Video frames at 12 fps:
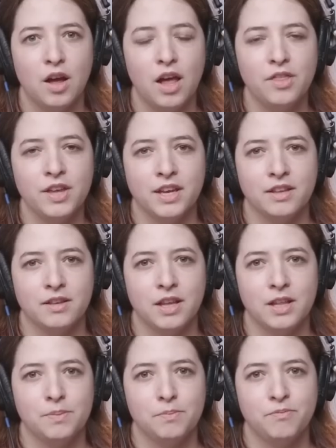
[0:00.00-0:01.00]
I think it's
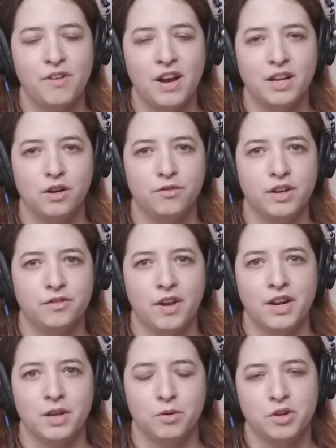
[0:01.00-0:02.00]
fairly obvious for
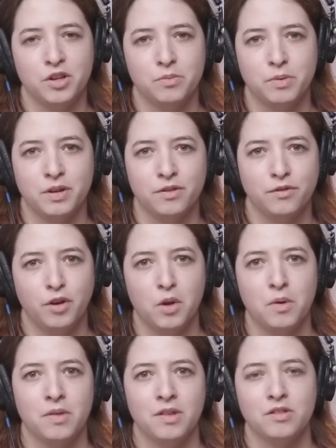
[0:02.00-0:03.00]
anyone who's been
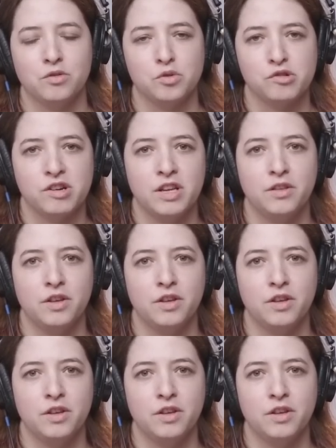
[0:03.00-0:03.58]
following this story